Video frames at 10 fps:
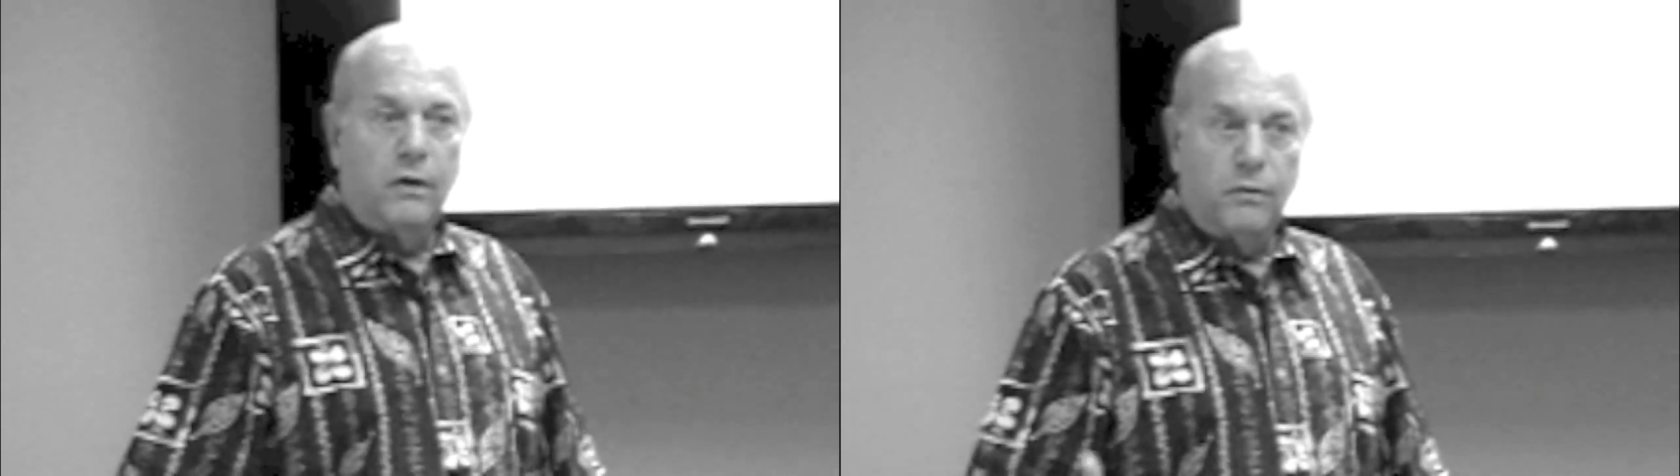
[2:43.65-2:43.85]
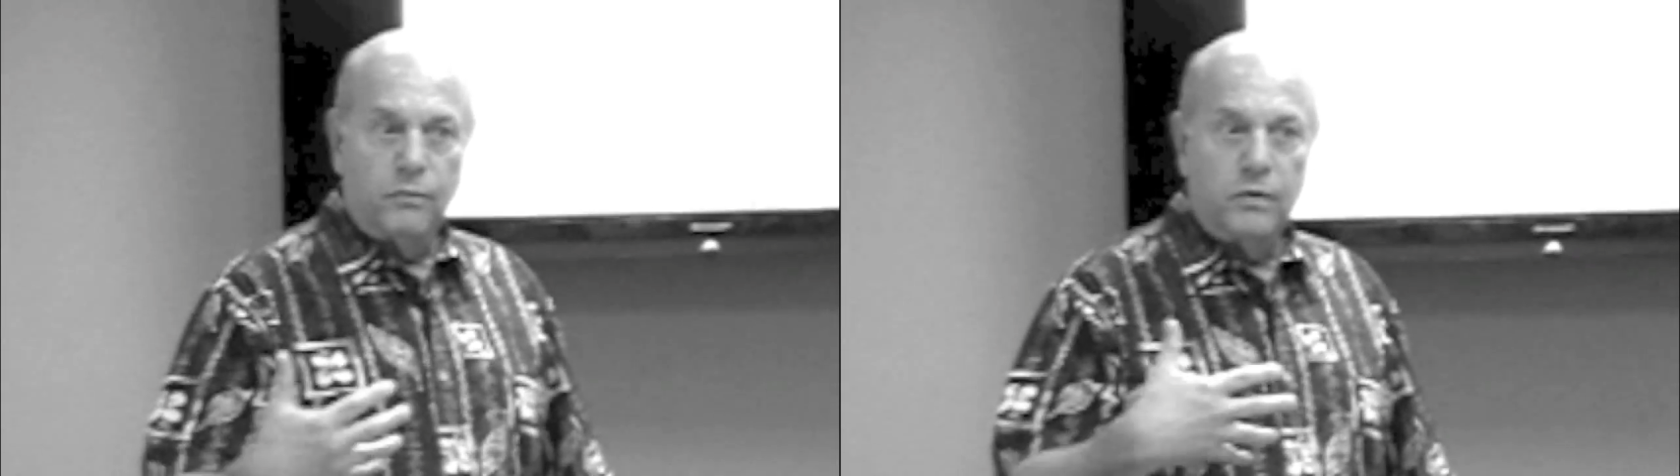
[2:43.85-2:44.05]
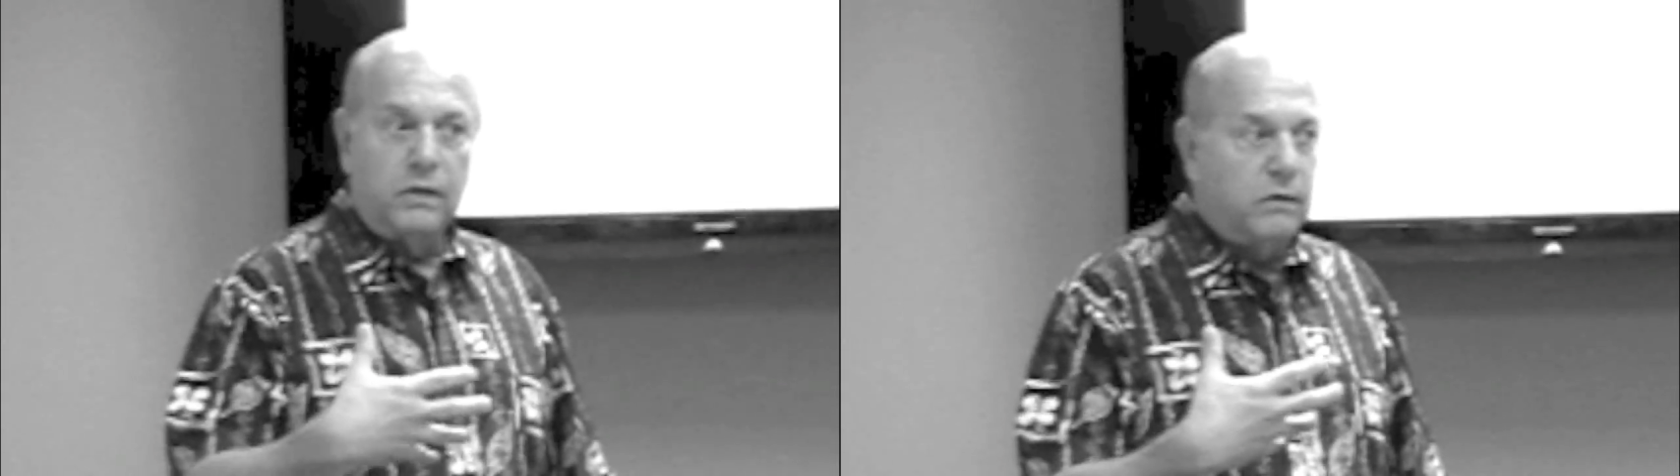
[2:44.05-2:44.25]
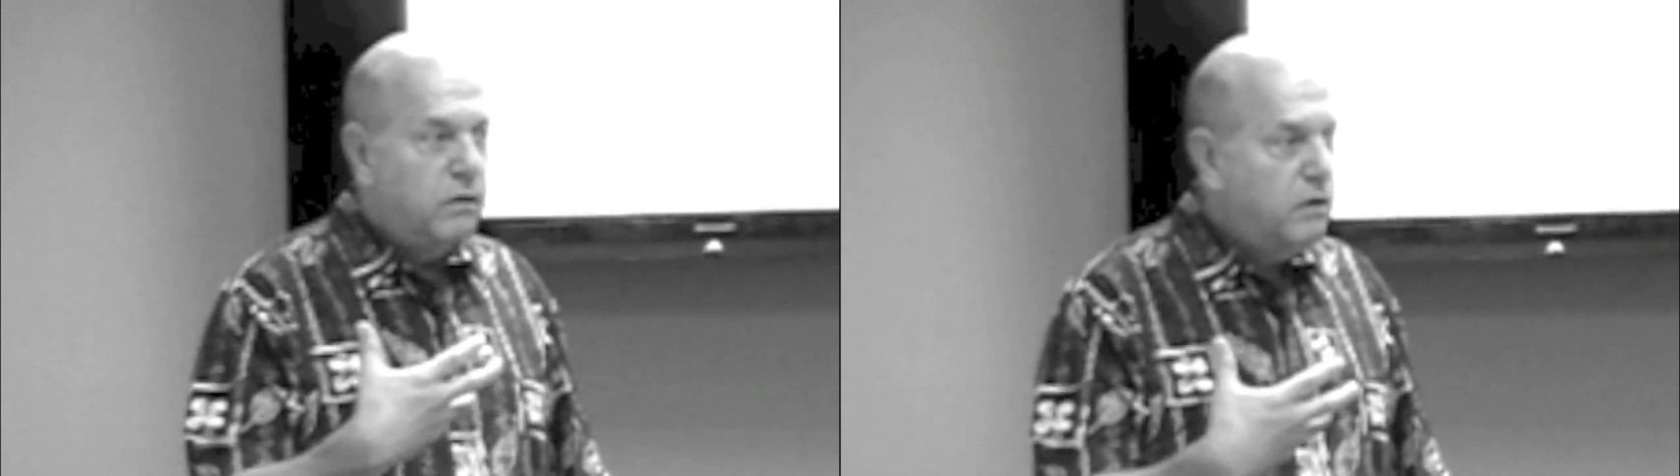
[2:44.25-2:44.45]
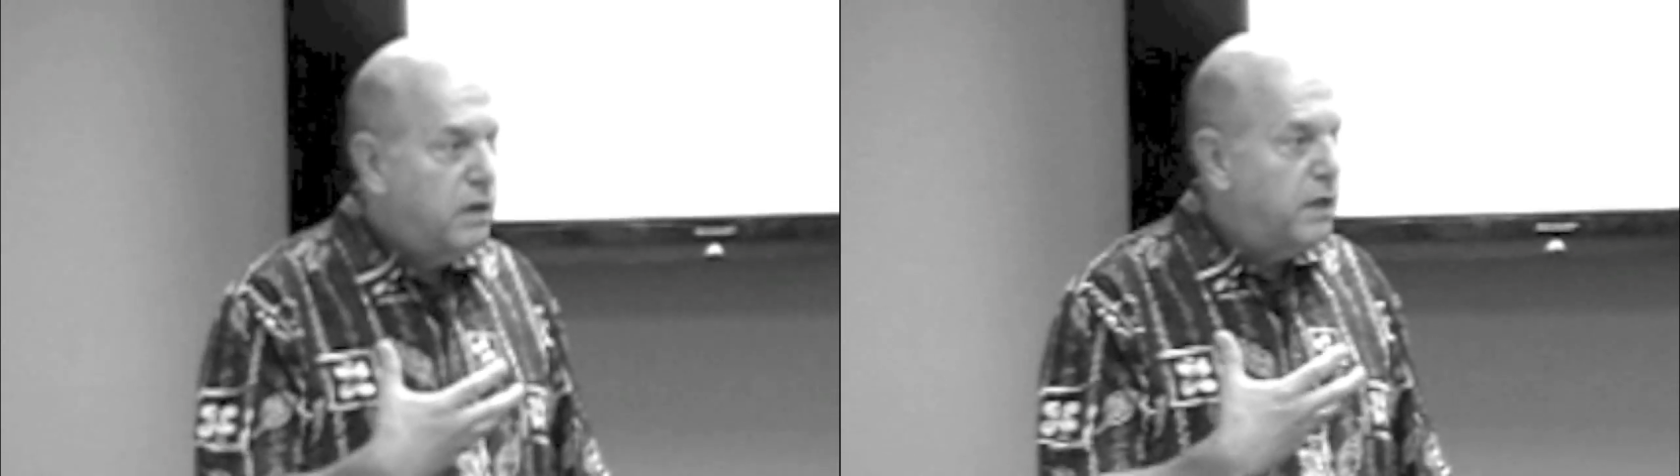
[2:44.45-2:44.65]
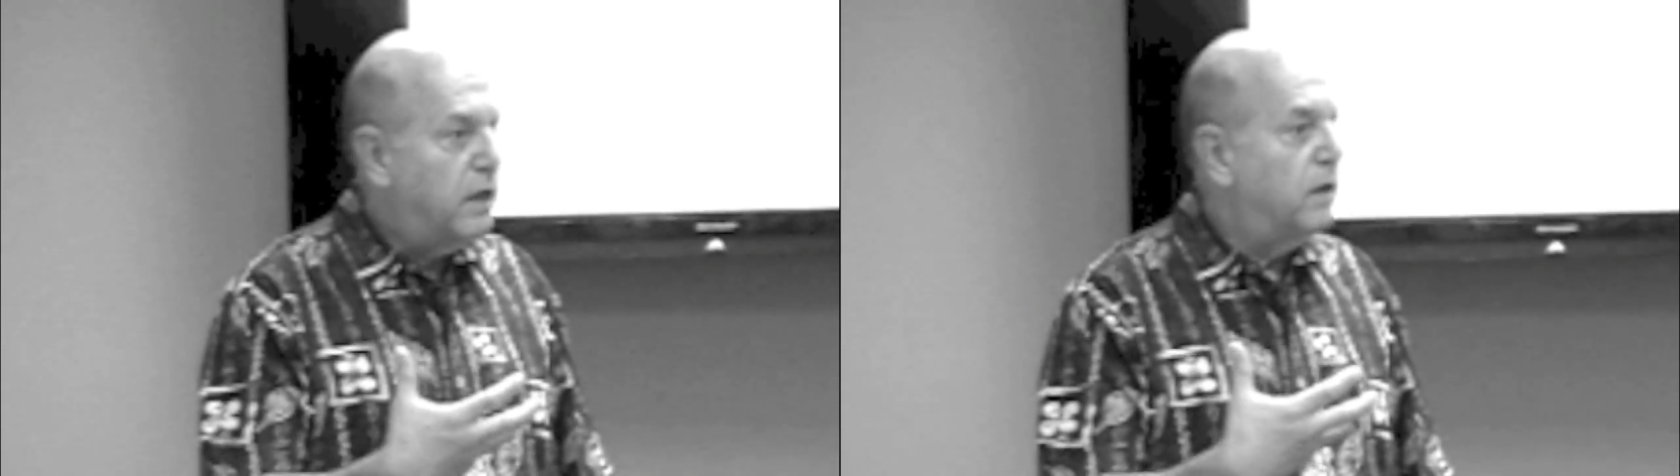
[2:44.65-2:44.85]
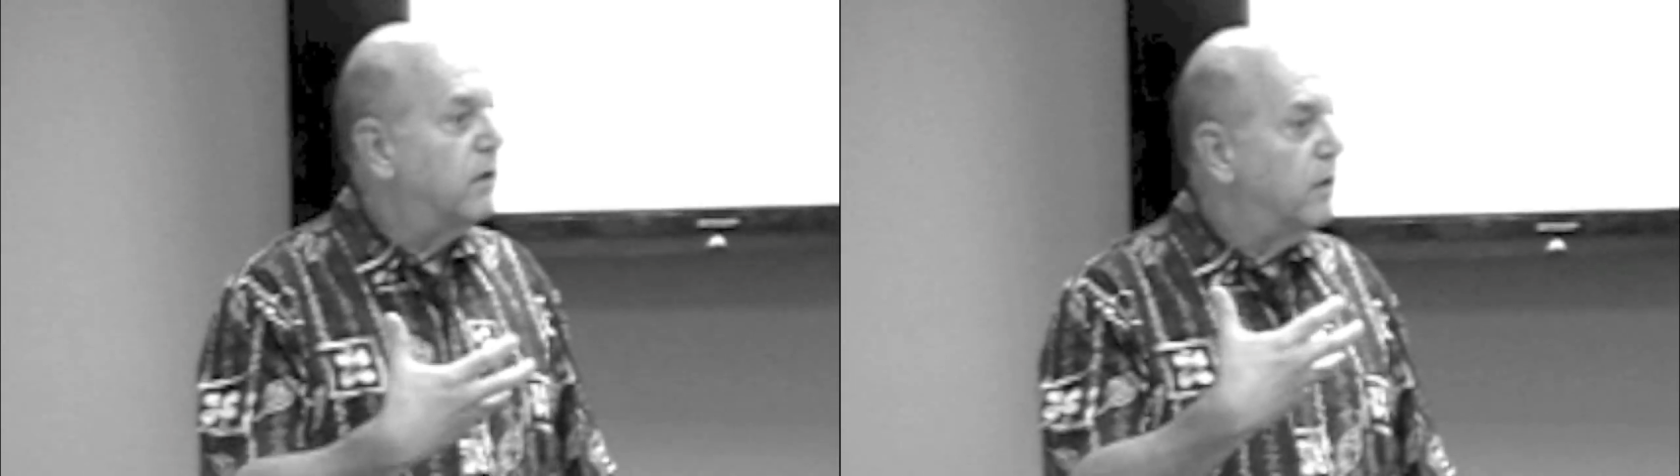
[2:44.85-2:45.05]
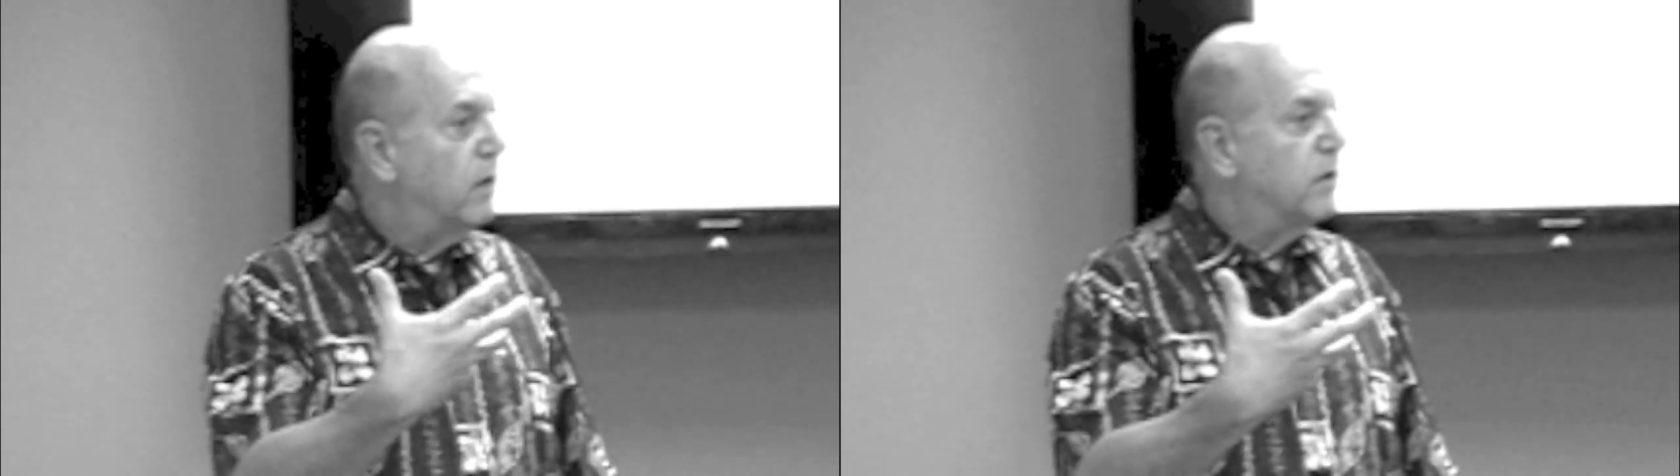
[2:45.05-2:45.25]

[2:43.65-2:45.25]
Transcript: uh, would get in